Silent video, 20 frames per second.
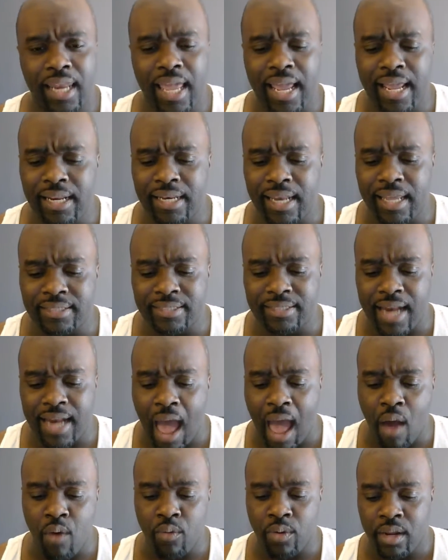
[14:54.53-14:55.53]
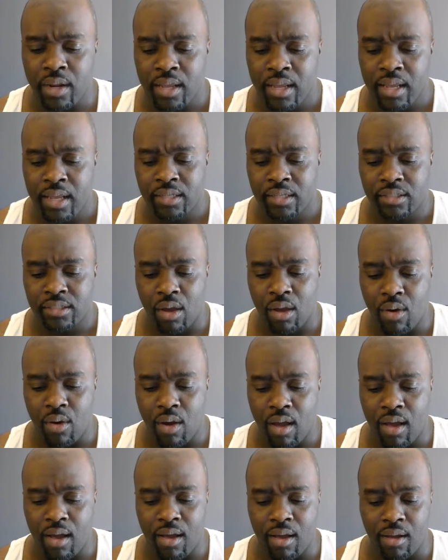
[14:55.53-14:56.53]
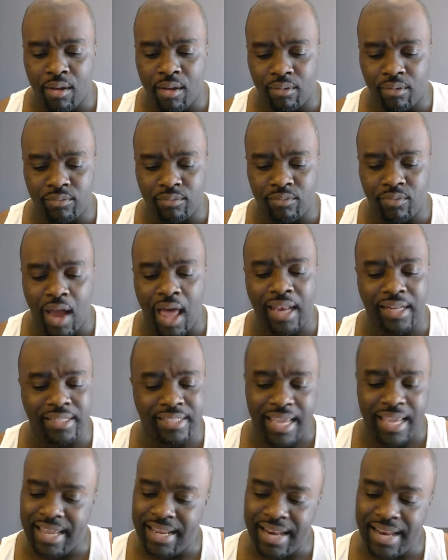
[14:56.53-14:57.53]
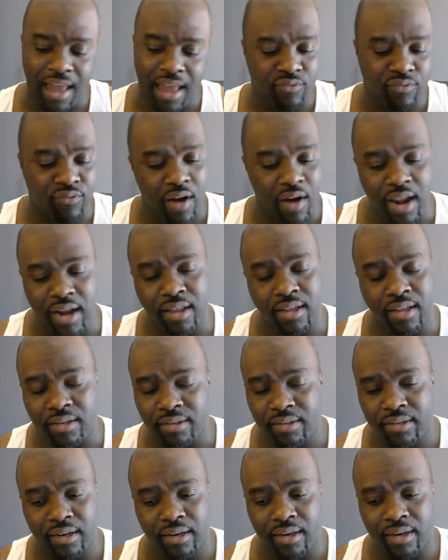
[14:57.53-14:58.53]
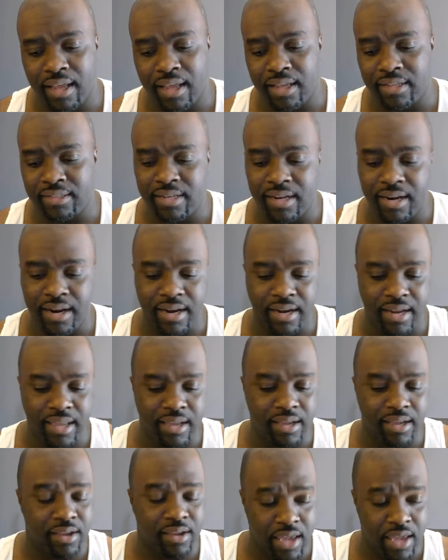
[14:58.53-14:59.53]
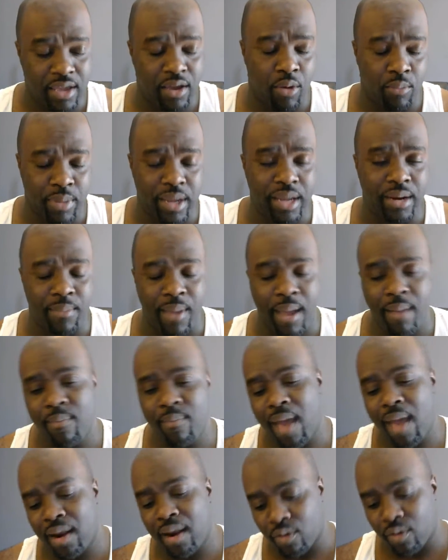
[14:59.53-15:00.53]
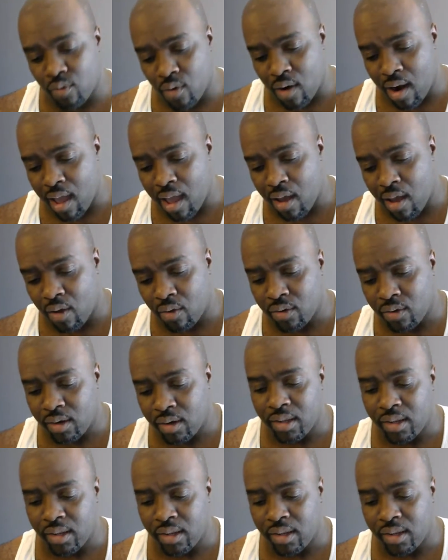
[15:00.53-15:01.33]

Lesnar out. So Rollins said he's not afraid of Lesnar and he gonna beat him at Battleground.